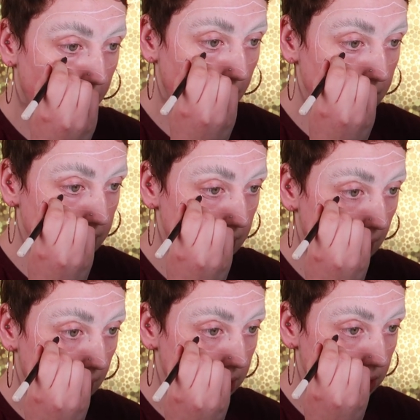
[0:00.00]
This
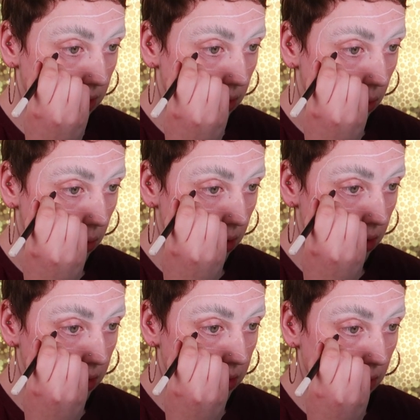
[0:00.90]
is your
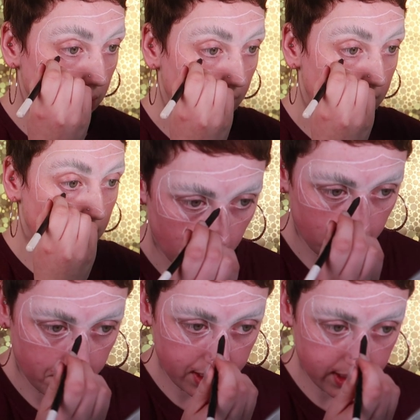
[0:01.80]
socket.
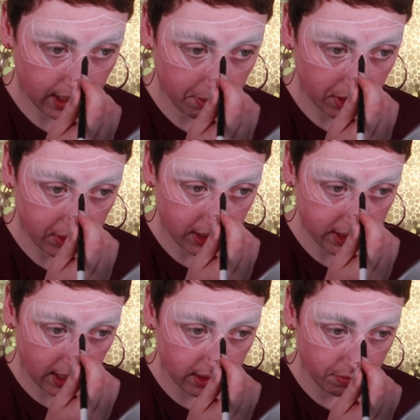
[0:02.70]
And the best thing about
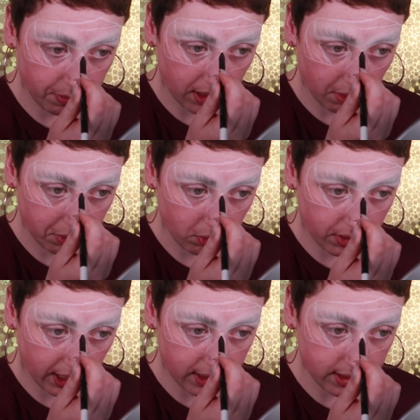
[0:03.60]
this kind of makeup
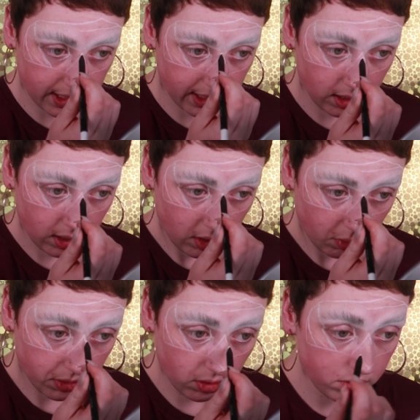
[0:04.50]
look is like,
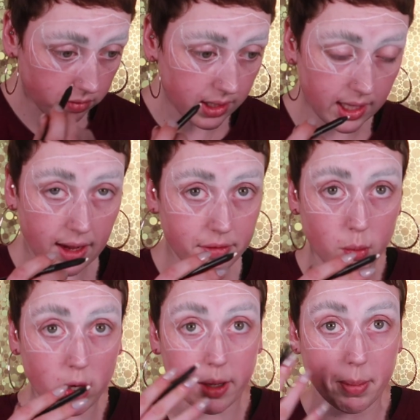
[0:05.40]
we don't really have to
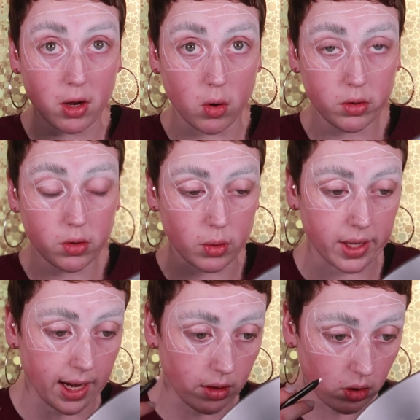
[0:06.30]
worry about
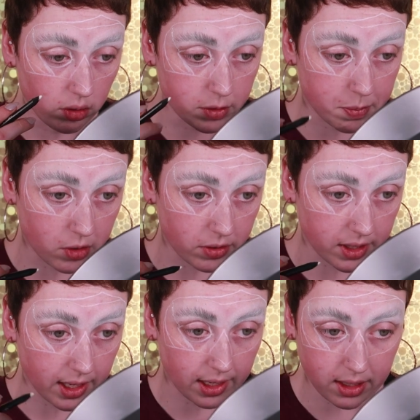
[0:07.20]
contouring our nose because
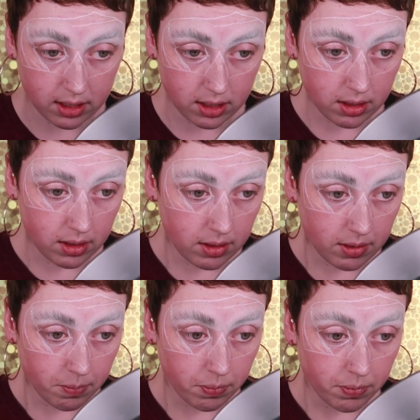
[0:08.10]
like,
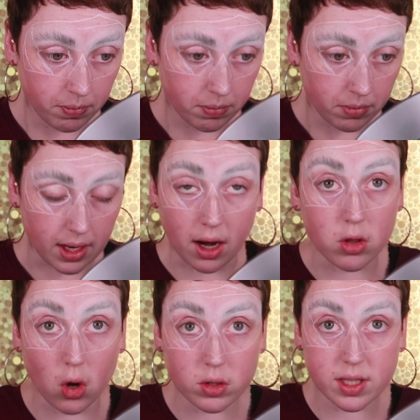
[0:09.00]
our
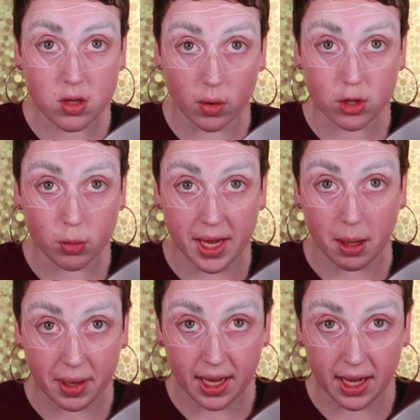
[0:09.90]
nose is going to be a